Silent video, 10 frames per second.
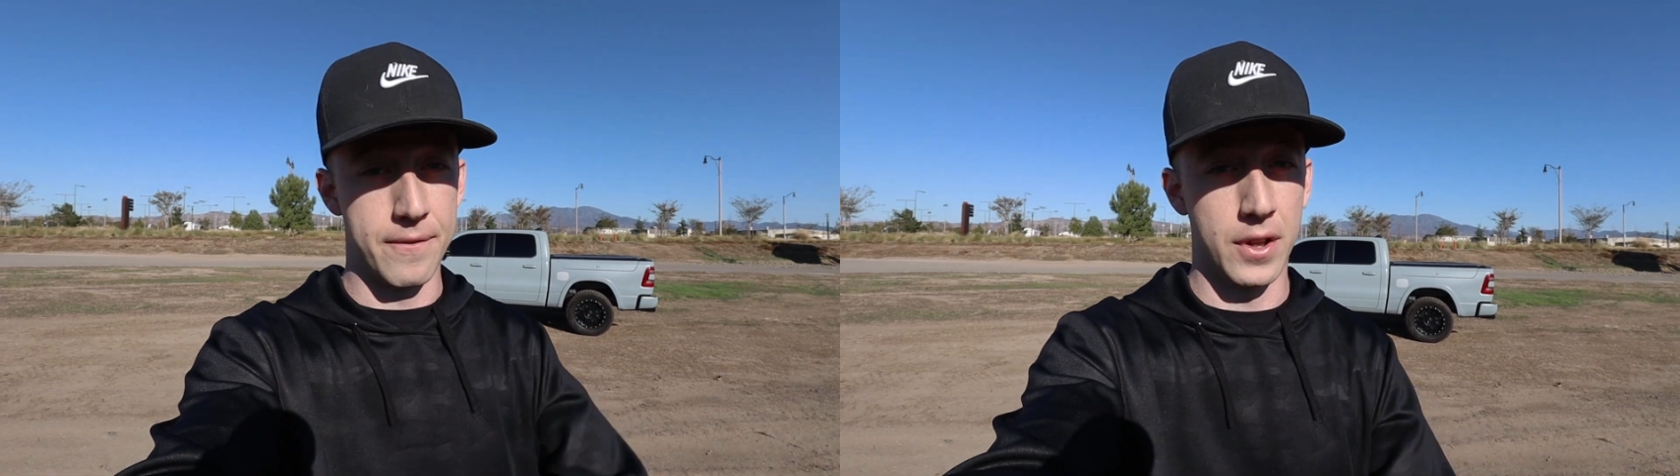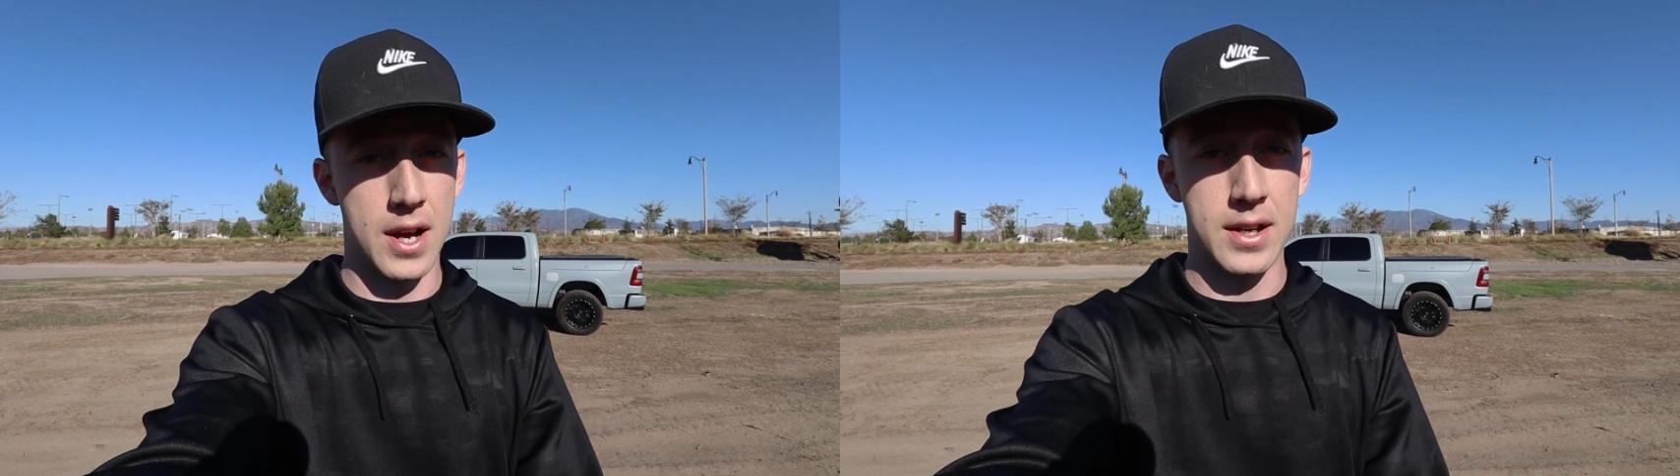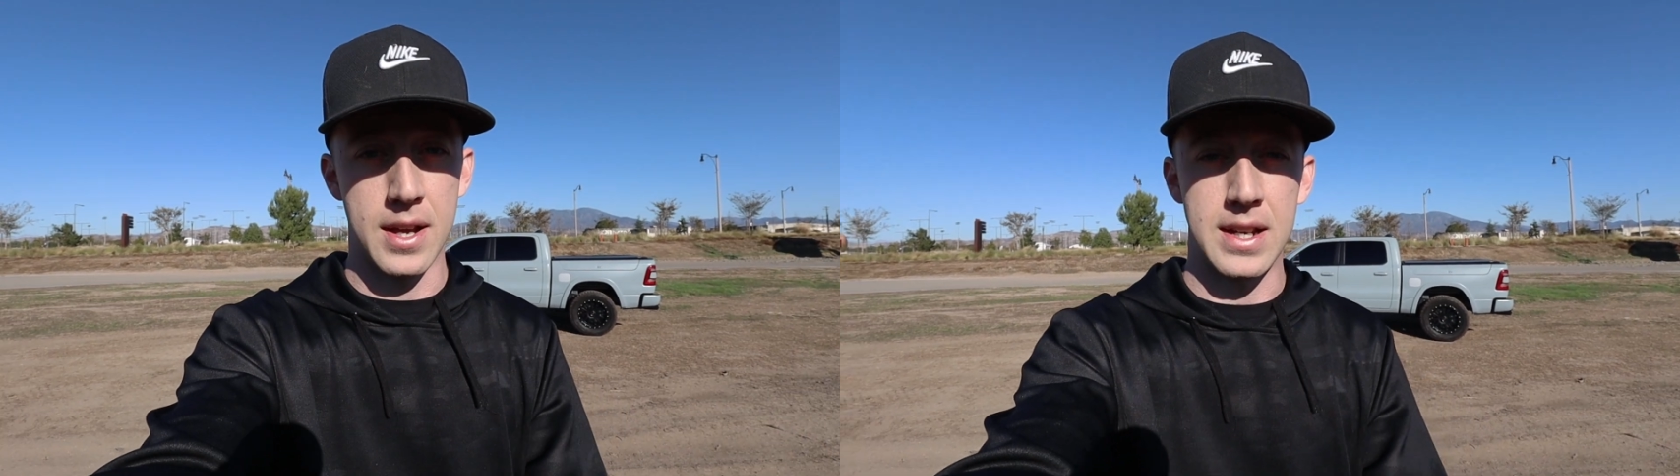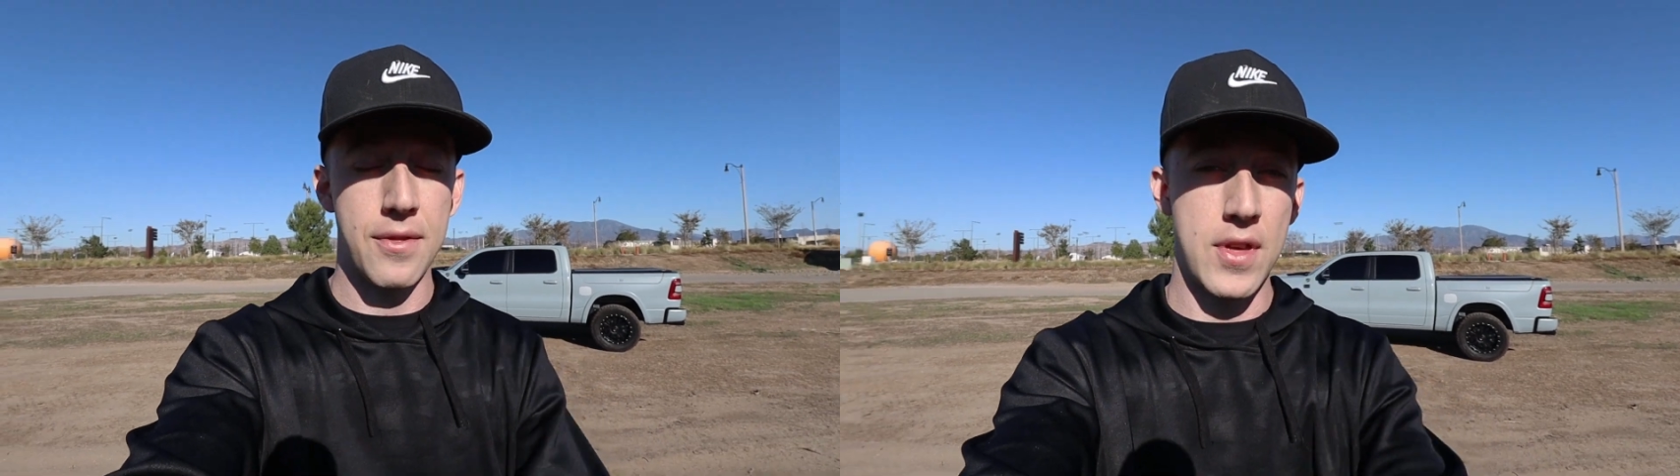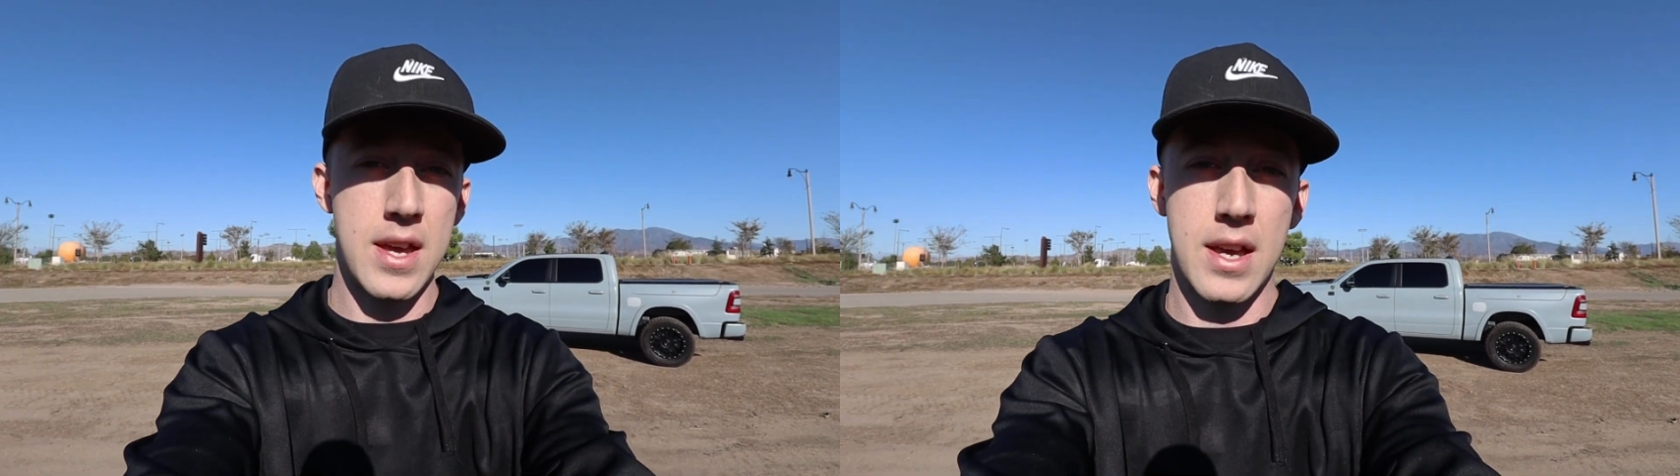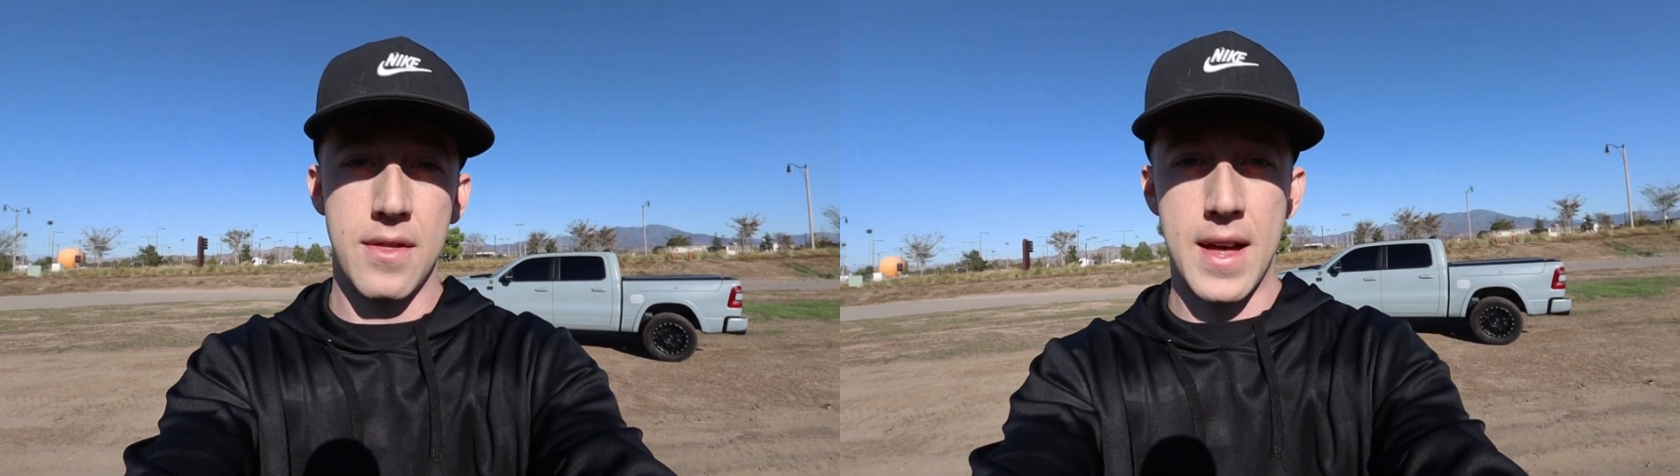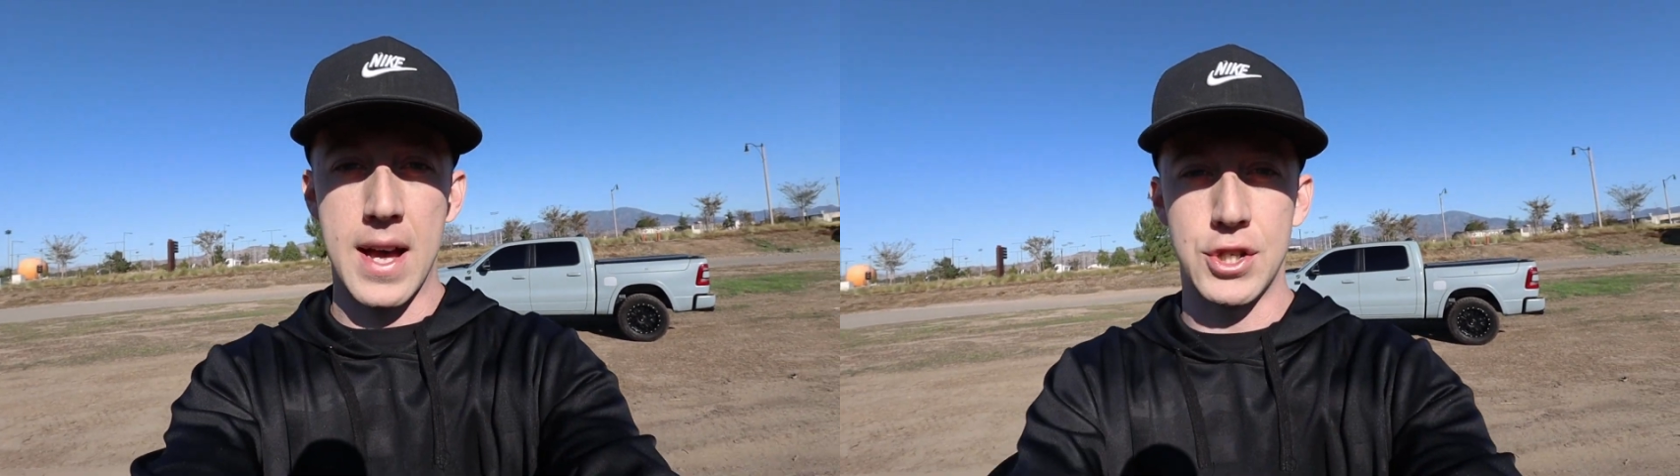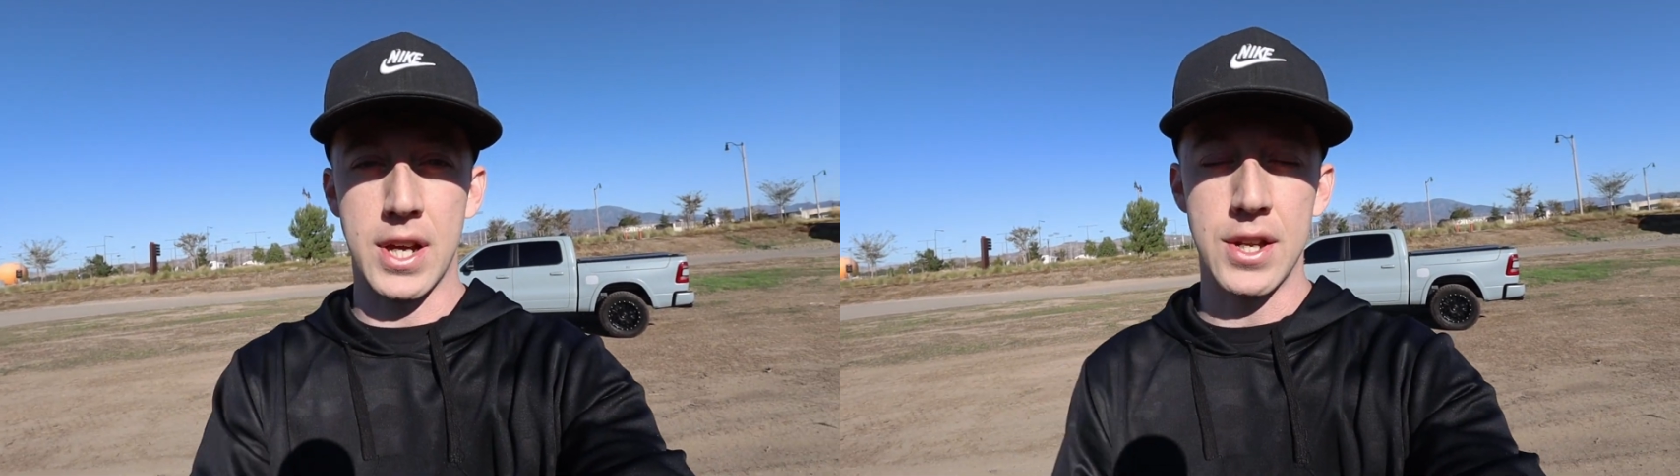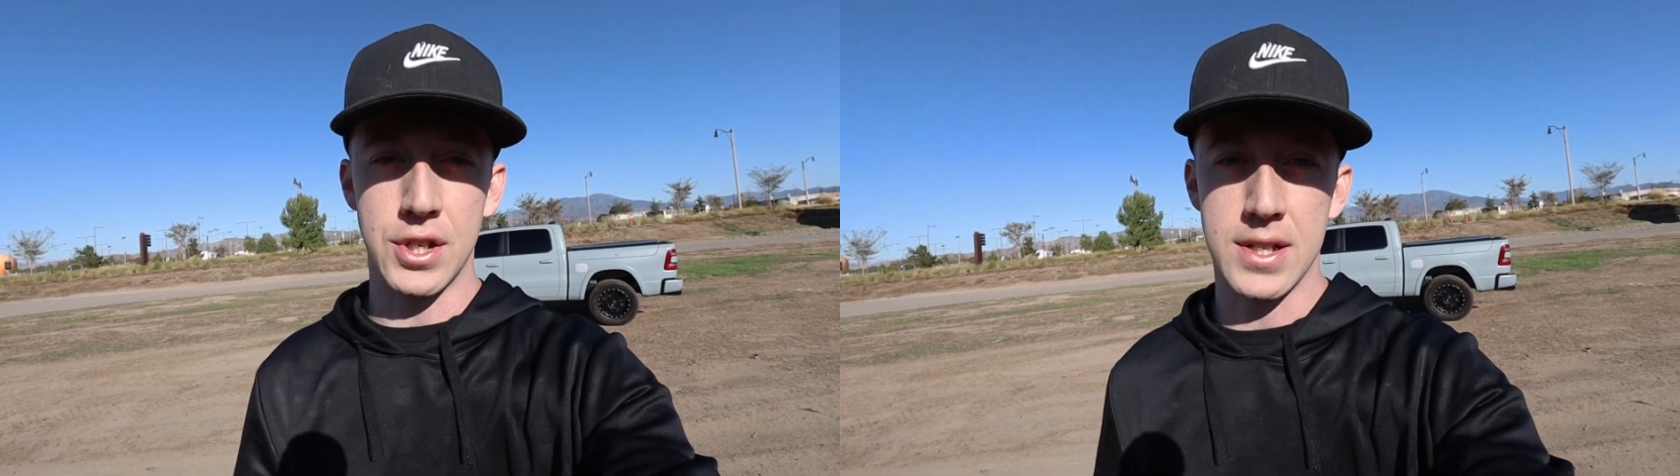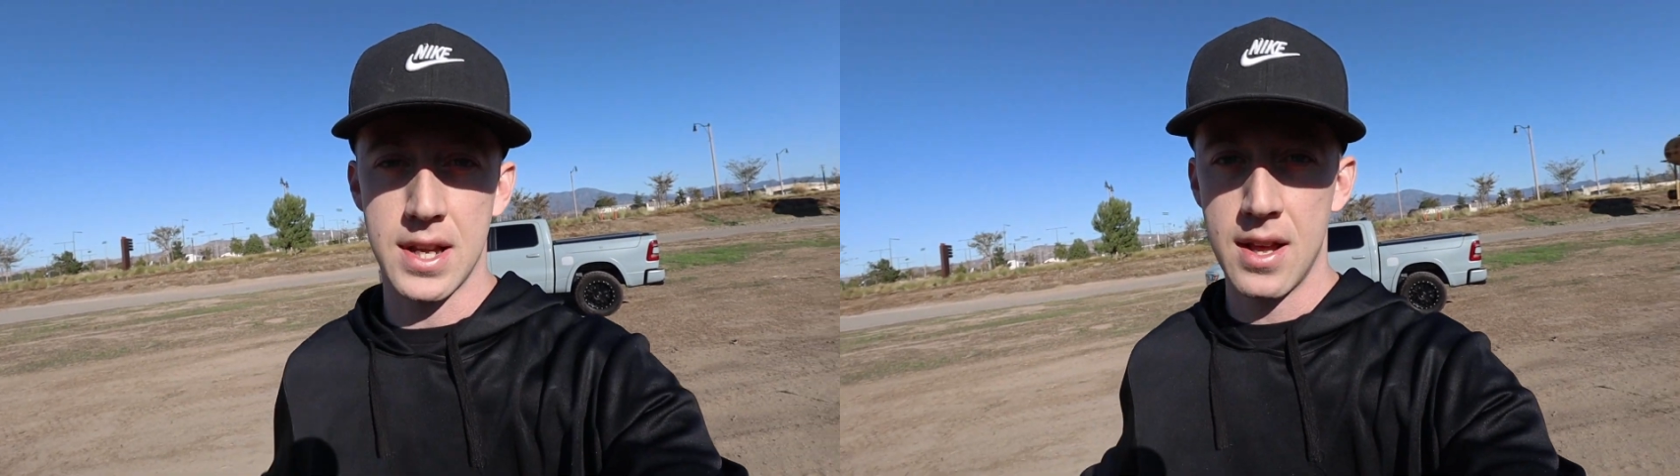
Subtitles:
flood, anything that changes